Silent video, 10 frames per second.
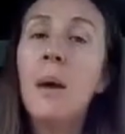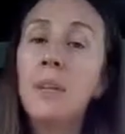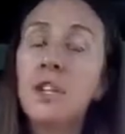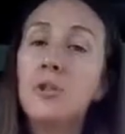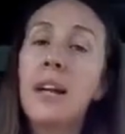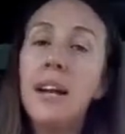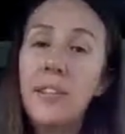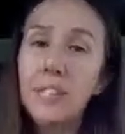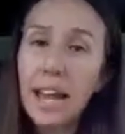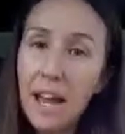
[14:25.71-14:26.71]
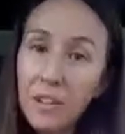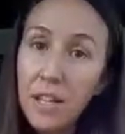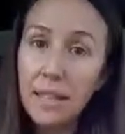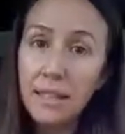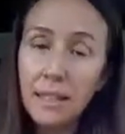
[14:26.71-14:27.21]
because you're getting this
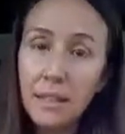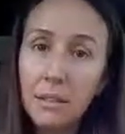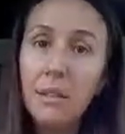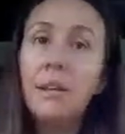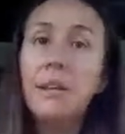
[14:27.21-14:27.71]
evidence